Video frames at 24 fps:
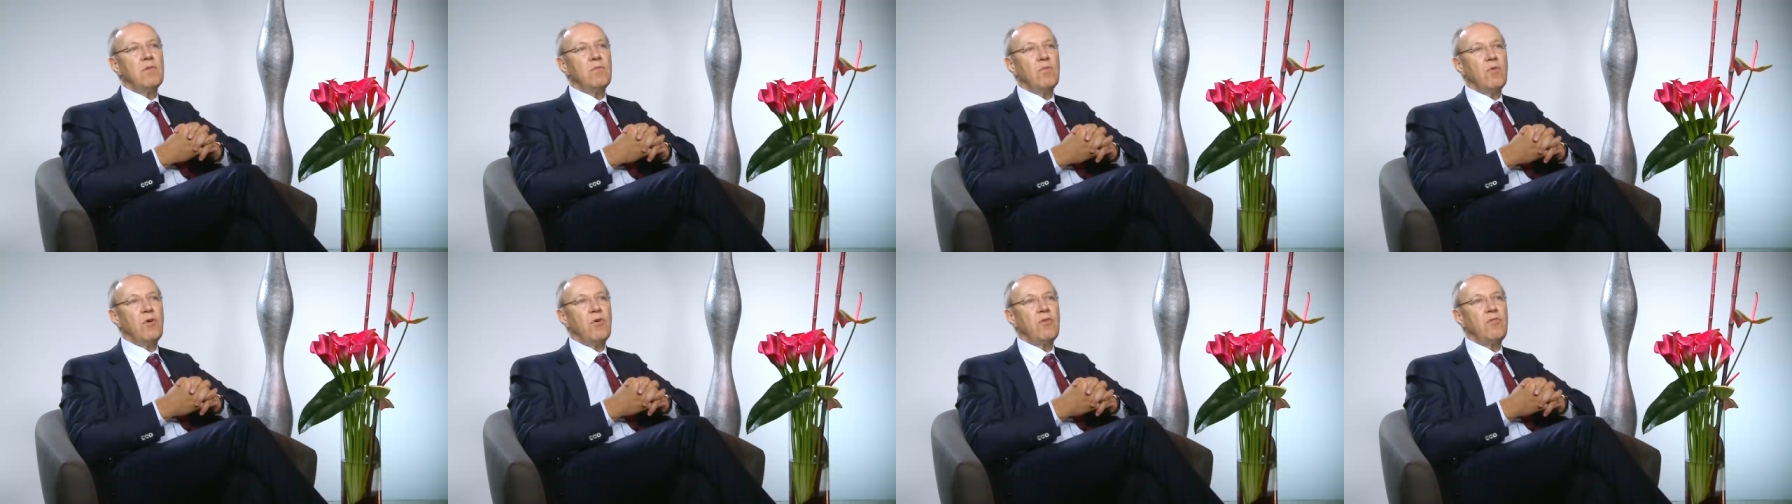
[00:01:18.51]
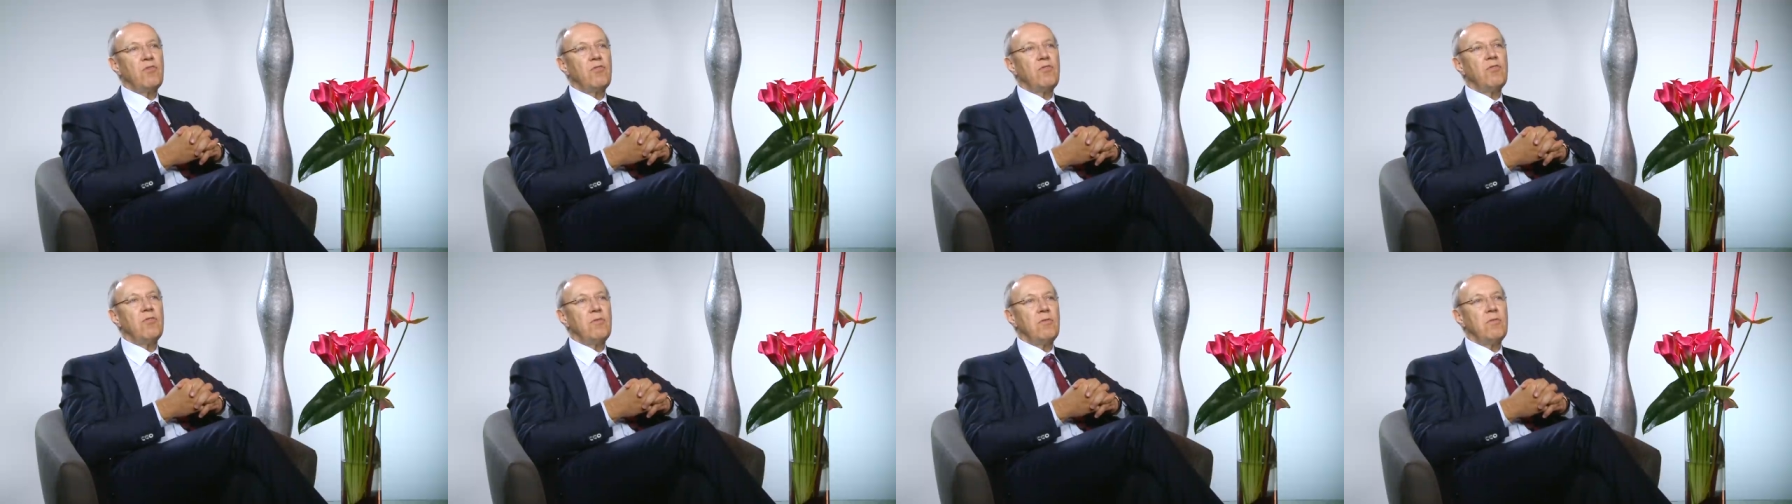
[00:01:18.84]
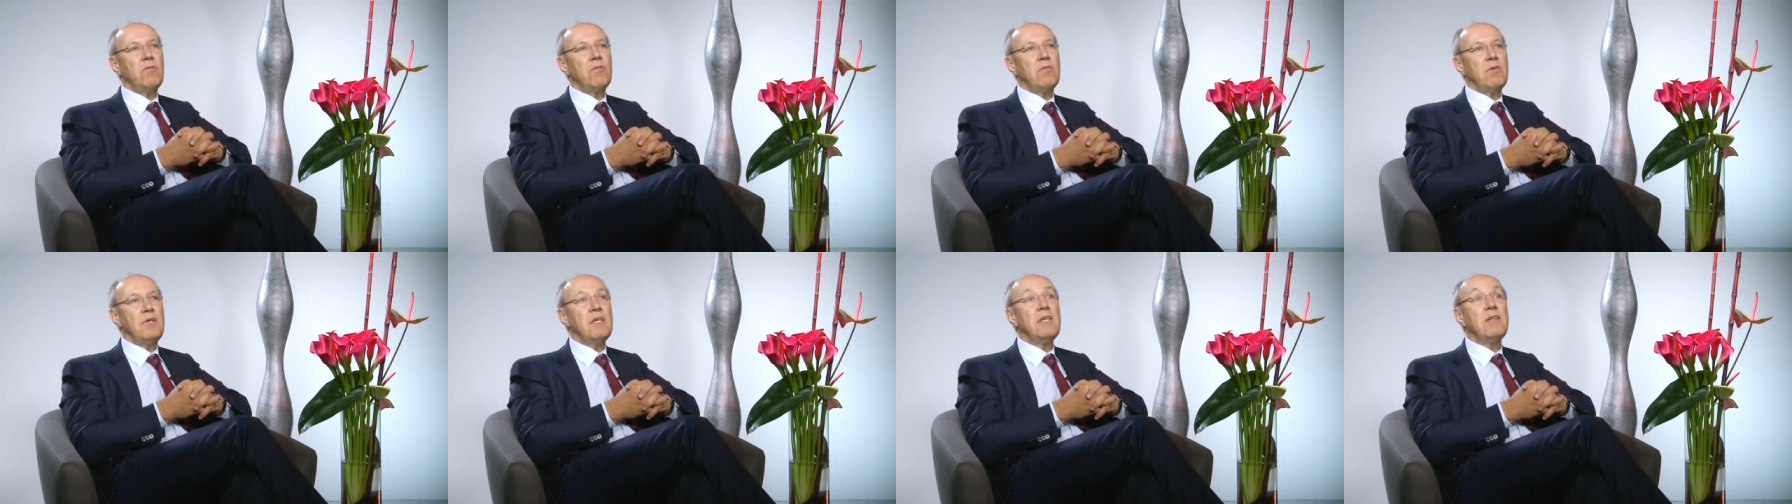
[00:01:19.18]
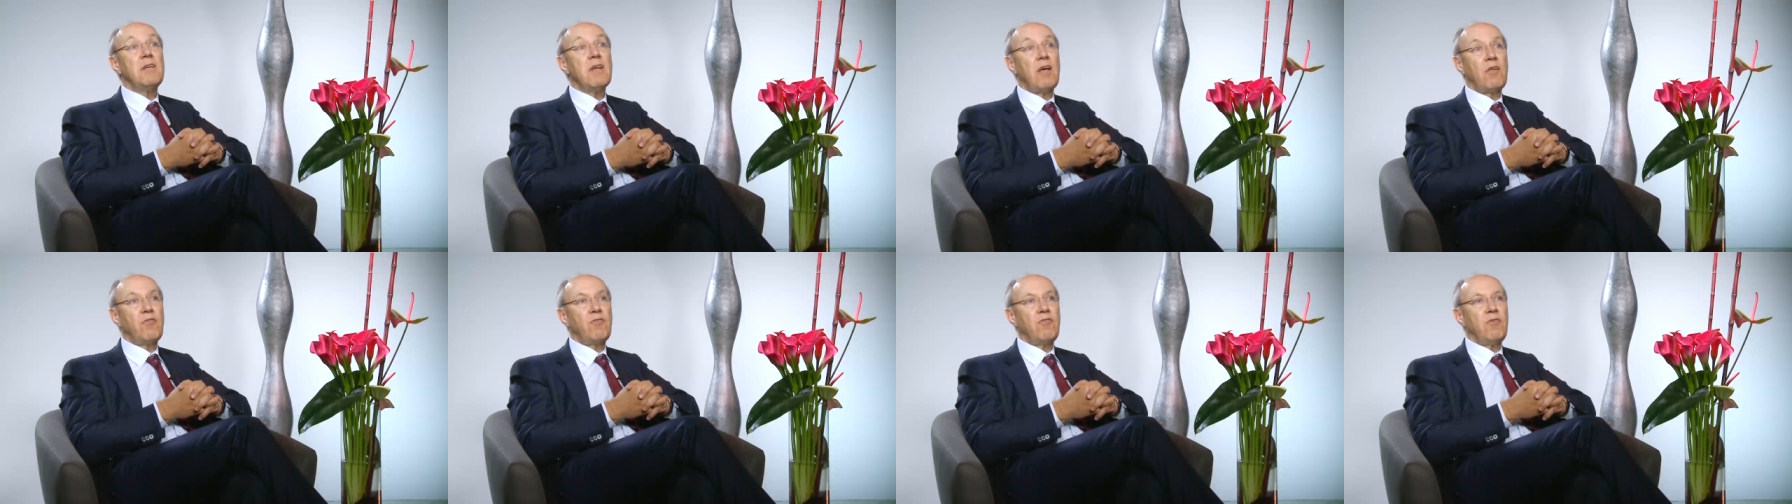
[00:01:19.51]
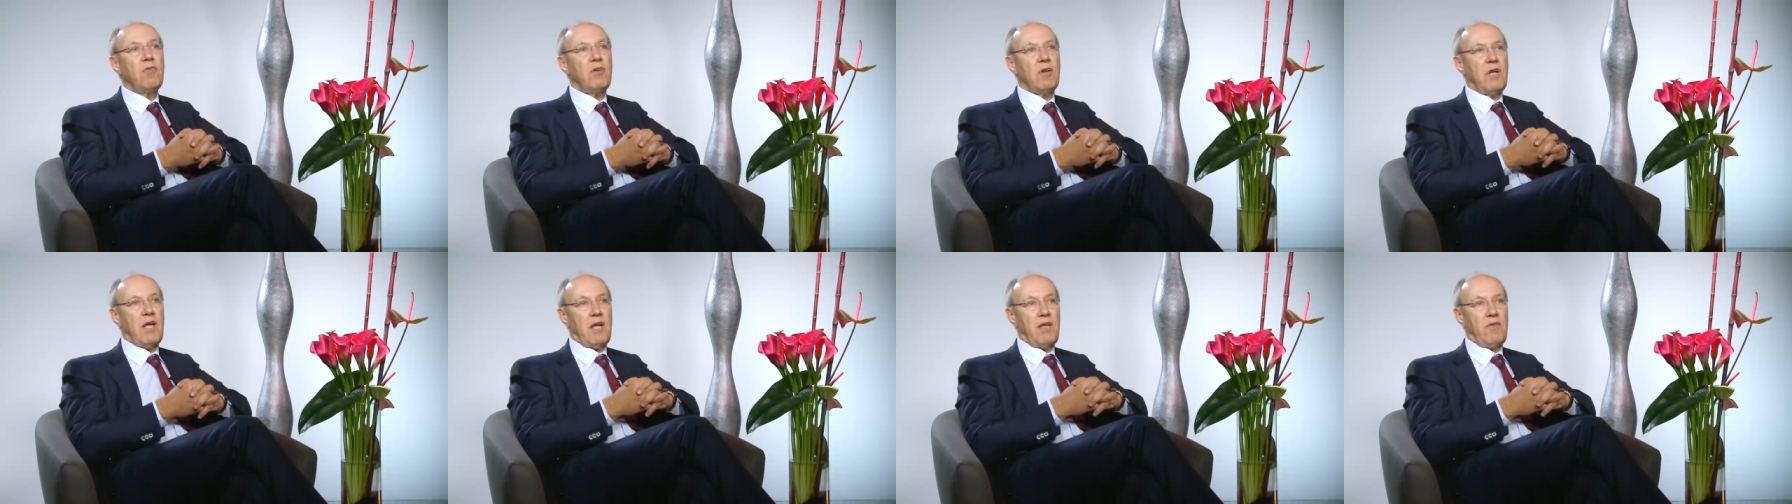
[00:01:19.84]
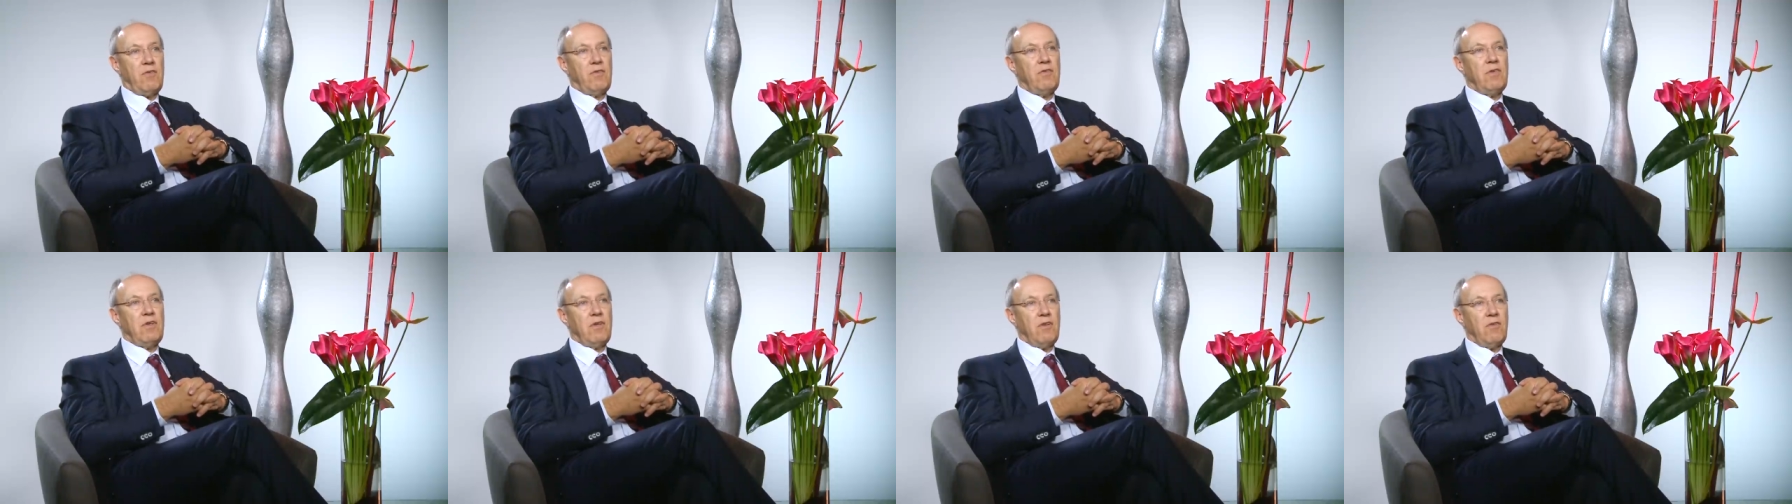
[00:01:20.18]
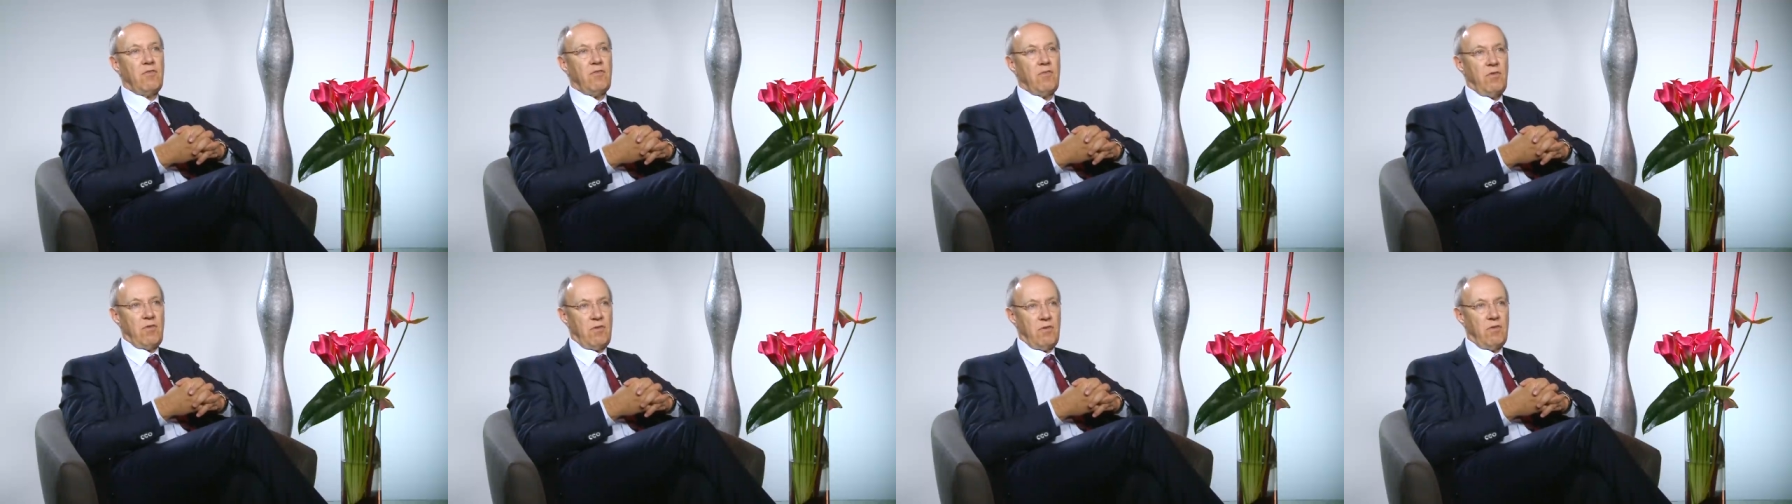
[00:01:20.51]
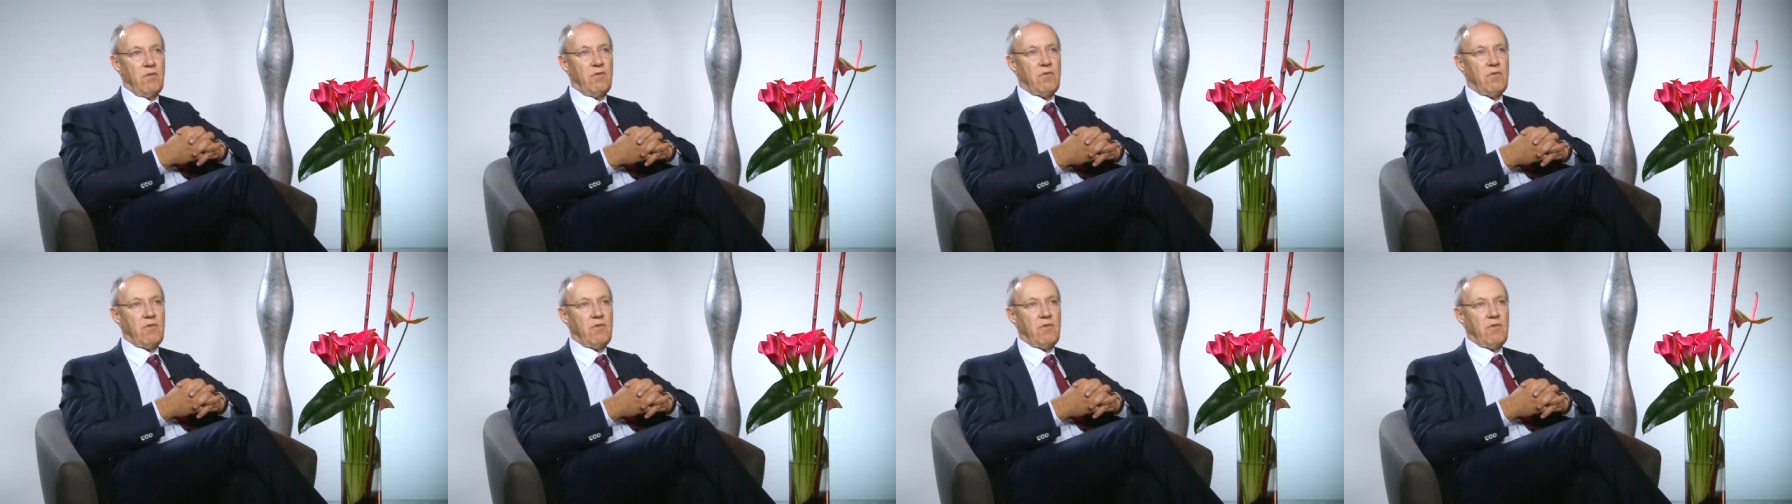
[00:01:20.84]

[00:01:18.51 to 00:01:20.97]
was to industrialize, in a certain